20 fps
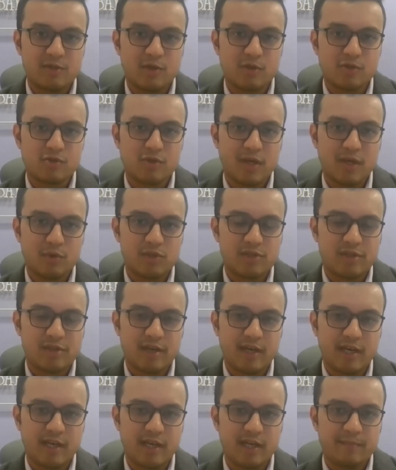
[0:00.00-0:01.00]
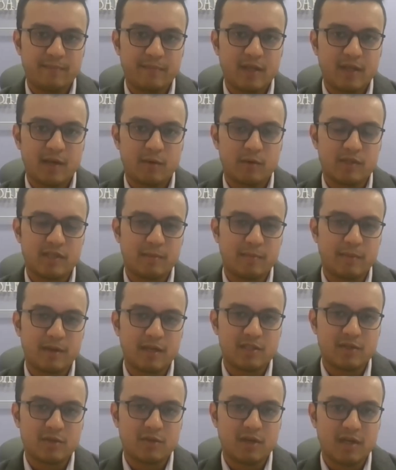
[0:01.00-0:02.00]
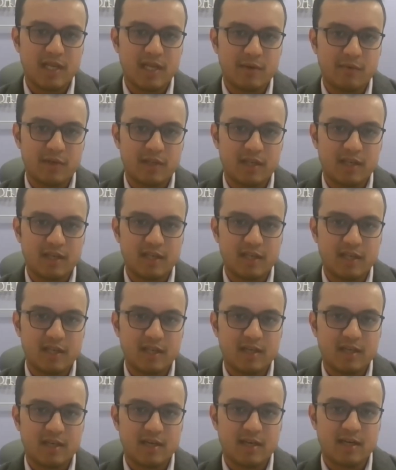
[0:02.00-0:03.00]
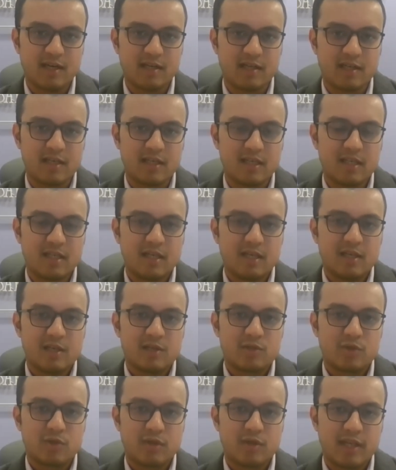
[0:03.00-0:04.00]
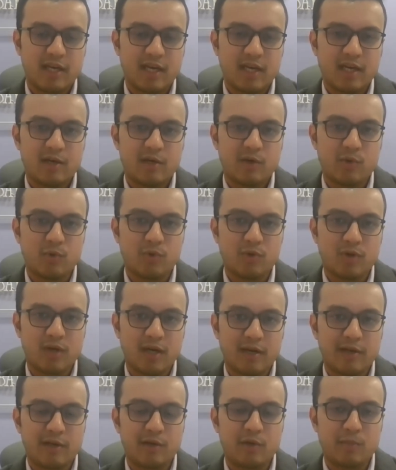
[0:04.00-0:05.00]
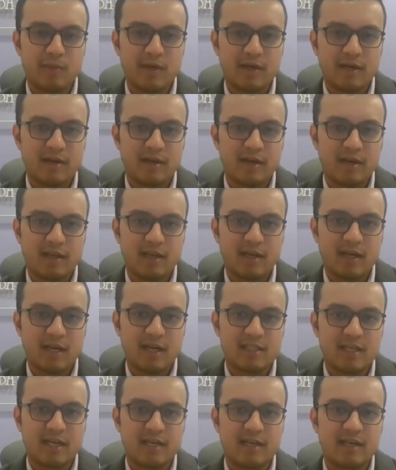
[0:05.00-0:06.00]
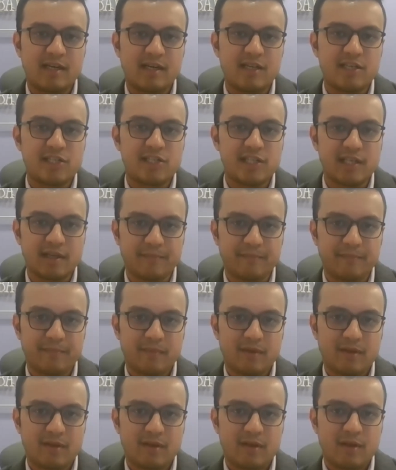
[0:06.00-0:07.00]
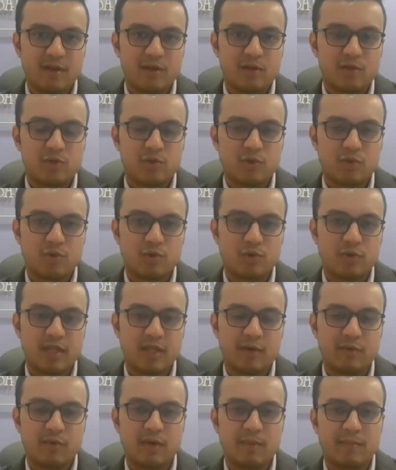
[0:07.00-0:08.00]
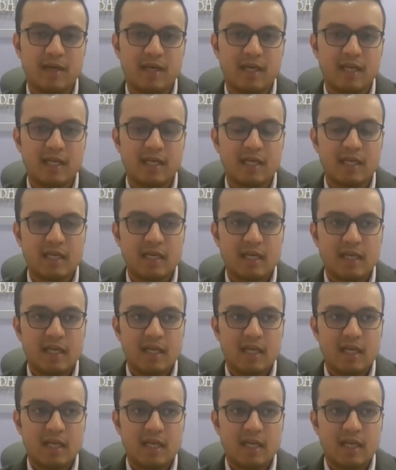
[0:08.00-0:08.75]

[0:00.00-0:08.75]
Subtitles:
also I was training. I was at a place called Davangere, Karnataka. So there, to continue my training, I started teaching. So there were many